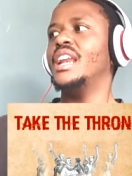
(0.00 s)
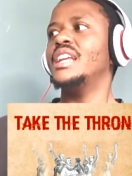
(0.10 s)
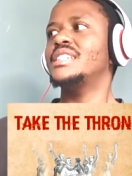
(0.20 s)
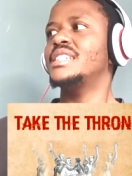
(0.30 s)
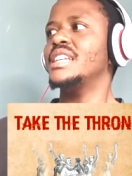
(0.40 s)

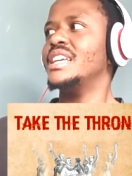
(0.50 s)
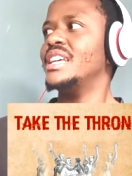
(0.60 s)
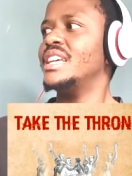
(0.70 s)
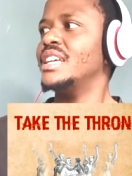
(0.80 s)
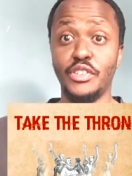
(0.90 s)
let's
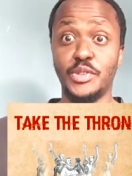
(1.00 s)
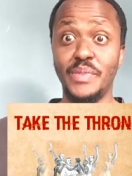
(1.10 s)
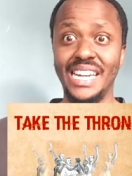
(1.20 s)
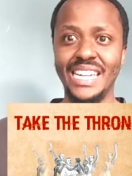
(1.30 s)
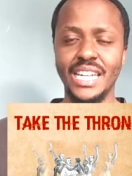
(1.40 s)
say goes to
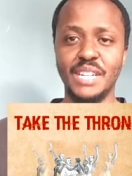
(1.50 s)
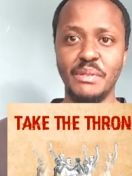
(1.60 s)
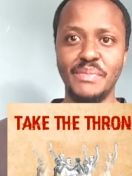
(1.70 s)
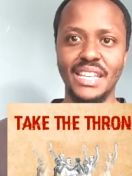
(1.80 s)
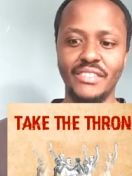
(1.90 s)
be lenient
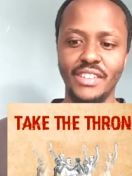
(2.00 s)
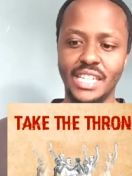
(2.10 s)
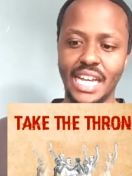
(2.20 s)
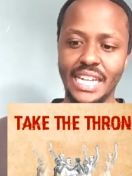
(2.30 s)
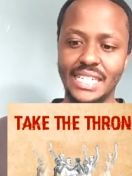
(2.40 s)
maybe give
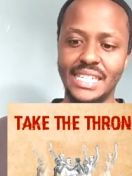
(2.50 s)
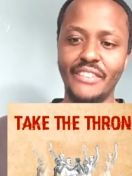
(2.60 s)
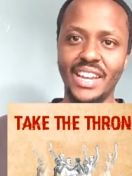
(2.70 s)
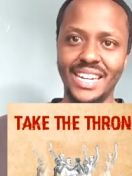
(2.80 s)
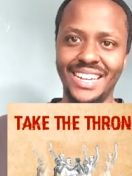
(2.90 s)
it a
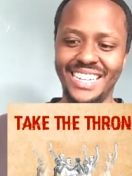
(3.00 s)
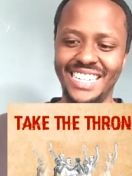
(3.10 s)
7